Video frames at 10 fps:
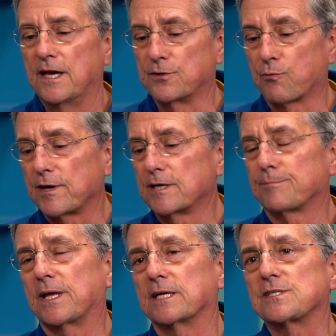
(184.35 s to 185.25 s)
And right
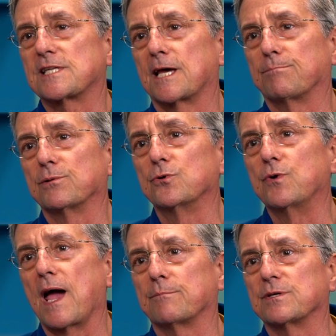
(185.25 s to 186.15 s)
up against that
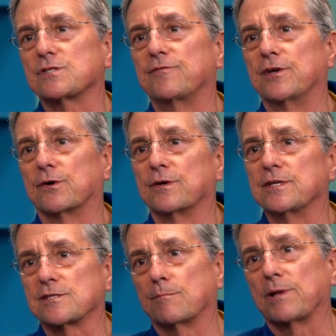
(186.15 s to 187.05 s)
blue atmosphere
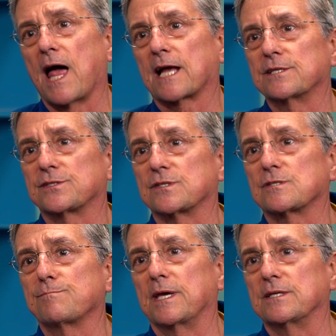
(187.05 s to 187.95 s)
is the blackness of
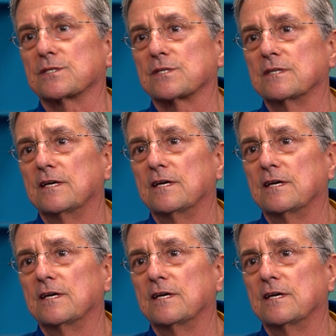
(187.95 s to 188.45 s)
space.